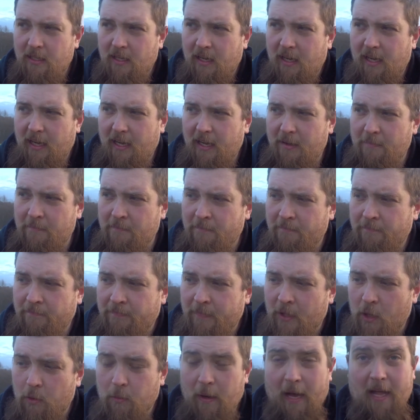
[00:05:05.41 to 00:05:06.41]
um,
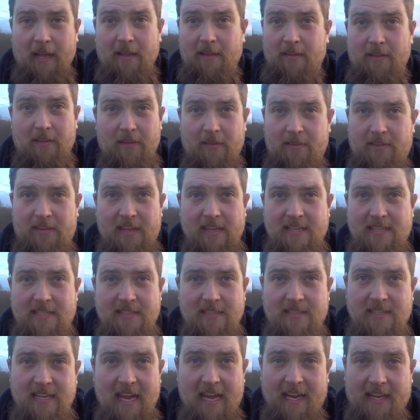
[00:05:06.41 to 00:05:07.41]
well this
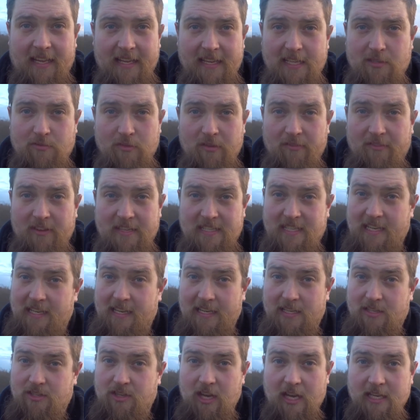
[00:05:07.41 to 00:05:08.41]
sec this revisit
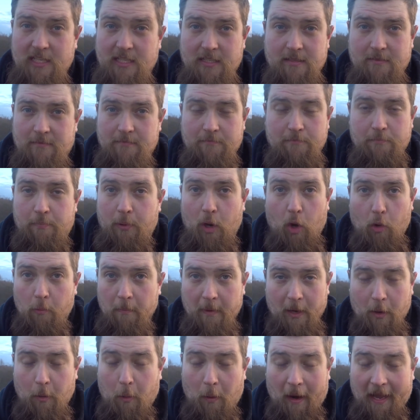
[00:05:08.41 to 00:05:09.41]
has just blown
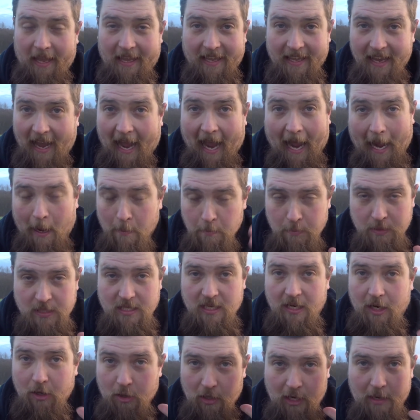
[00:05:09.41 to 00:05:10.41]
me away
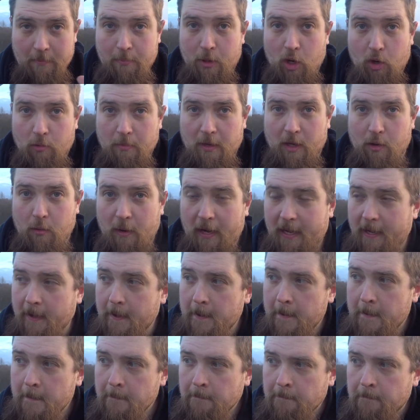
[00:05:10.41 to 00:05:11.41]
absolutely blown me away
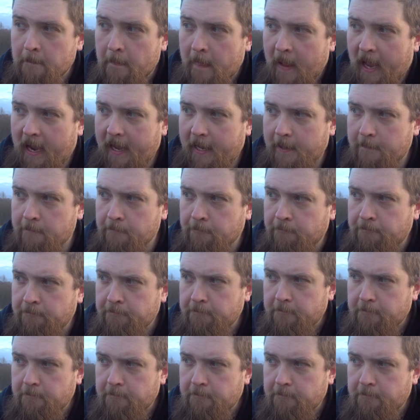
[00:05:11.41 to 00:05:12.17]
um,